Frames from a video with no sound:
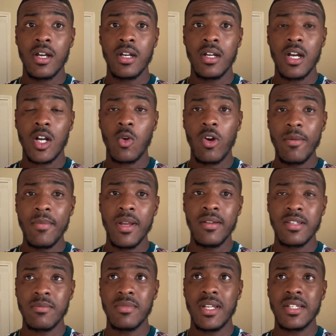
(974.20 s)
equipment,
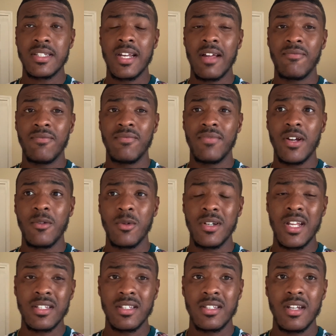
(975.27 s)
some things that I felt were
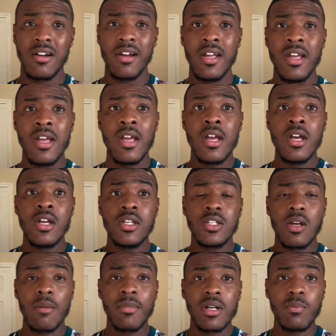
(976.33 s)
necessary.
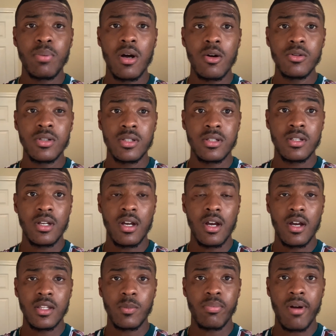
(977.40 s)
So I'm gonna post
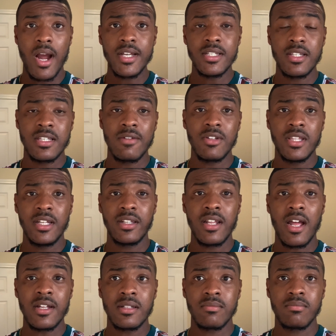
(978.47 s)
the prices and everything
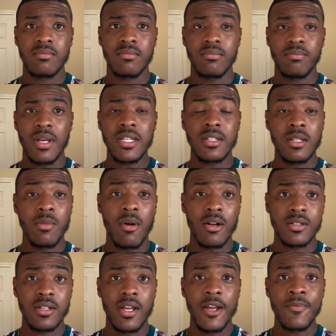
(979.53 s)
that I basically
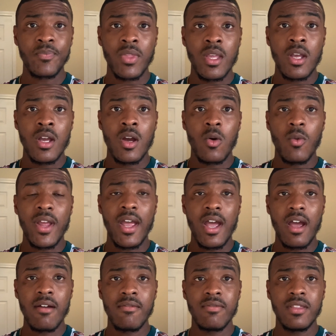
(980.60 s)
bought today. We
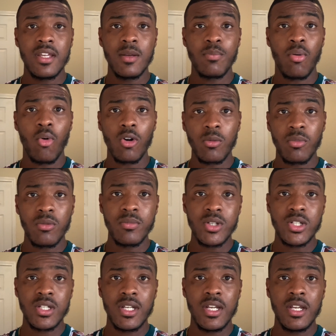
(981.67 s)
have the portable
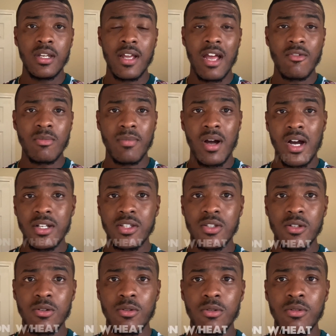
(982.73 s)
machine. I have a
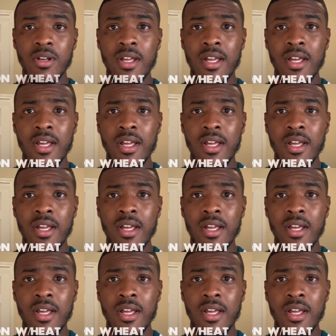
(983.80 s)
Monsoon